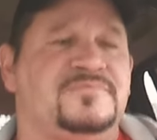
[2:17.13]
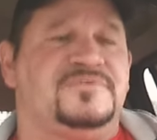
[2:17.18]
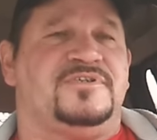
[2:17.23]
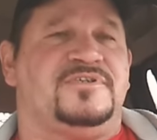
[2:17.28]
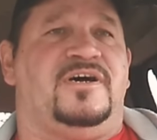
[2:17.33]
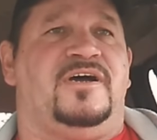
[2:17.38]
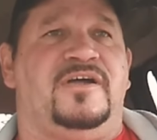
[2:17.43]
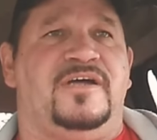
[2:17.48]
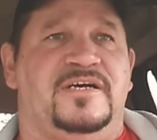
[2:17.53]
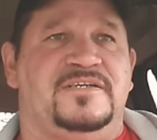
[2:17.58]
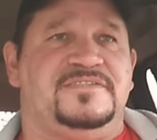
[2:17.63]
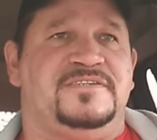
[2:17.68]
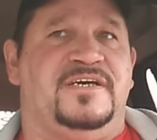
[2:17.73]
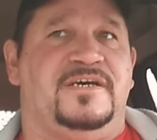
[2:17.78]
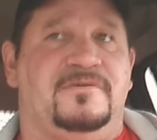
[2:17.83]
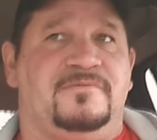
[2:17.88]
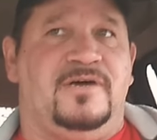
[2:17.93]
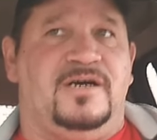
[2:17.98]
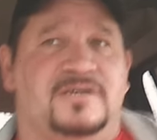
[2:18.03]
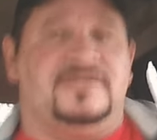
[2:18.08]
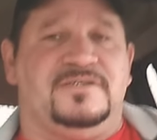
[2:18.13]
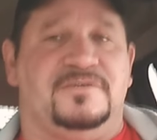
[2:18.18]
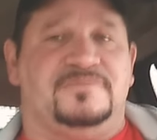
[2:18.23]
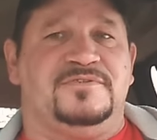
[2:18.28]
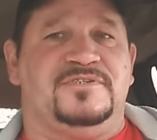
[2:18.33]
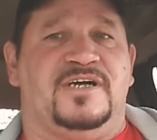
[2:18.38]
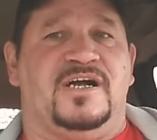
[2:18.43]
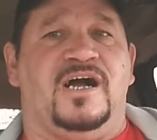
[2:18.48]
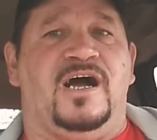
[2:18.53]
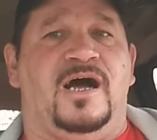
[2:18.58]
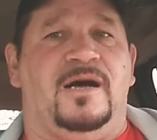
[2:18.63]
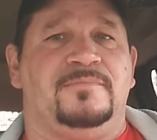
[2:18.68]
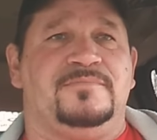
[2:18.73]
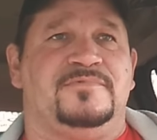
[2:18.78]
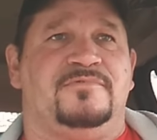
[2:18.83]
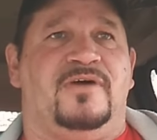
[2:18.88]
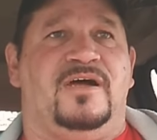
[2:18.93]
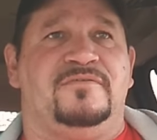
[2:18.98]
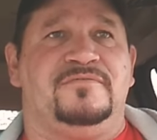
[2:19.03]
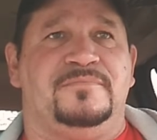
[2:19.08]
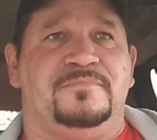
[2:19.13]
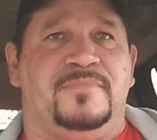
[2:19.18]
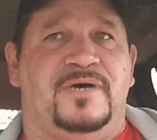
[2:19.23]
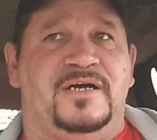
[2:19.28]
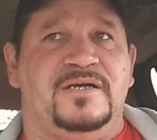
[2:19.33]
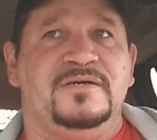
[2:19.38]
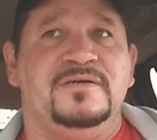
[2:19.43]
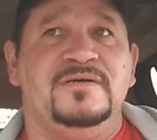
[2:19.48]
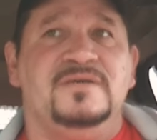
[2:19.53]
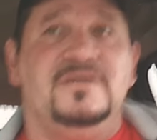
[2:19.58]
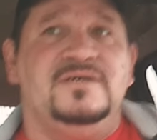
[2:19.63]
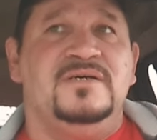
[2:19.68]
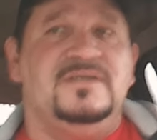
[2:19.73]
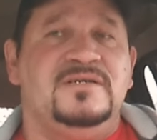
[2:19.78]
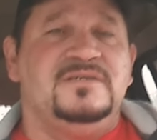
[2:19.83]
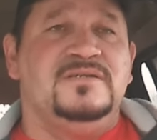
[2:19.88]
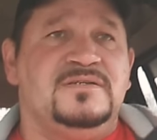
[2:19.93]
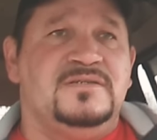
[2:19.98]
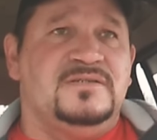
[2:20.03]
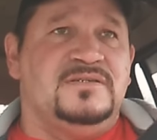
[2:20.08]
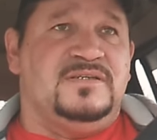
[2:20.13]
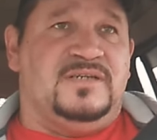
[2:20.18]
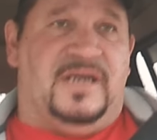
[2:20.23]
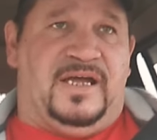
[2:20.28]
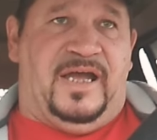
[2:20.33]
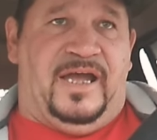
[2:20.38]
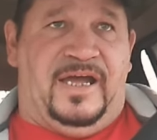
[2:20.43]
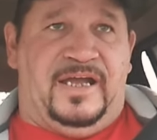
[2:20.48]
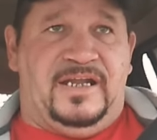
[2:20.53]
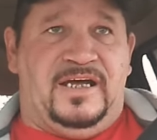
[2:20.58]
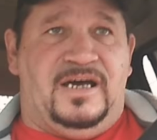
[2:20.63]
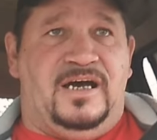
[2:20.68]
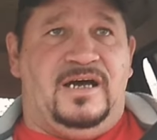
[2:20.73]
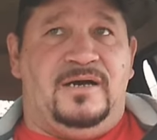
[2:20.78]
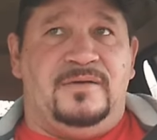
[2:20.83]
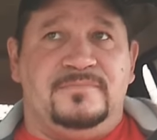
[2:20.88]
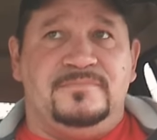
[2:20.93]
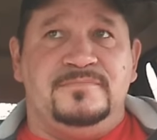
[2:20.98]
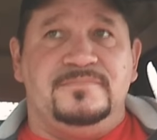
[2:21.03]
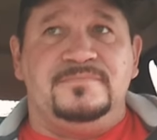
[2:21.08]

sorry, I stayed by. There was a cop driving by. And, um,